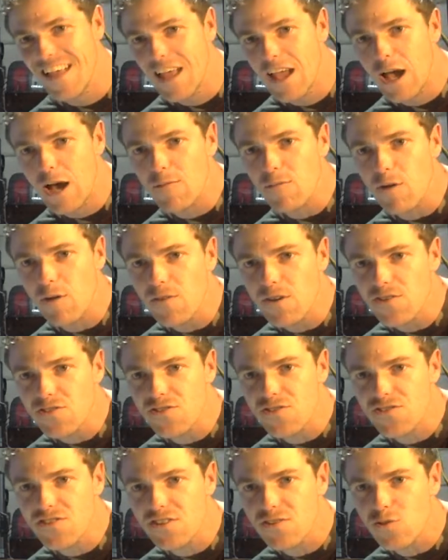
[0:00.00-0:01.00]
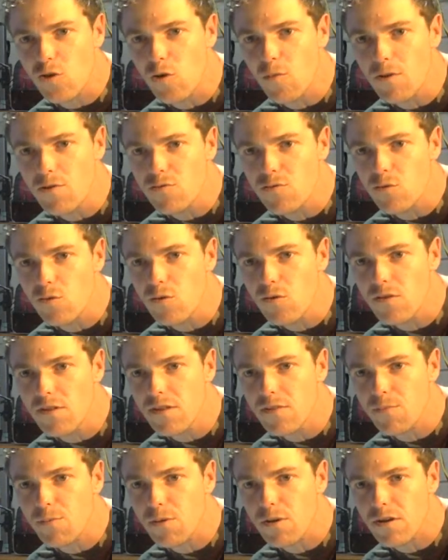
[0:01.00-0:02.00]
Off axis says almost all of
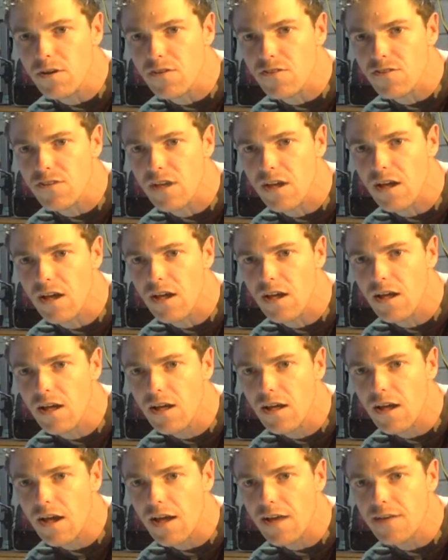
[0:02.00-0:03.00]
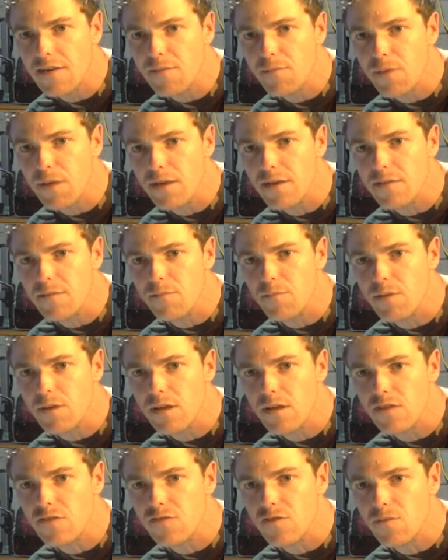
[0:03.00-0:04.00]
the products are under patent
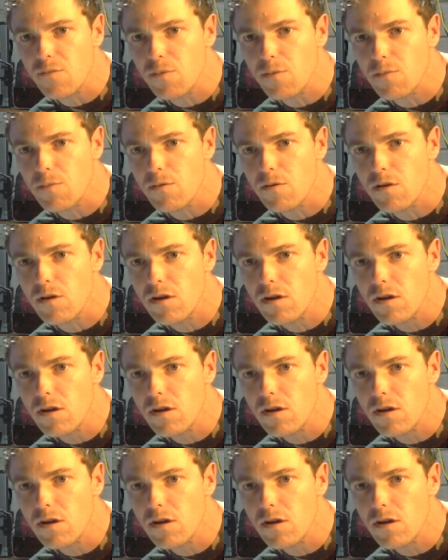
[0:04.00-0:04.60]
pending, so people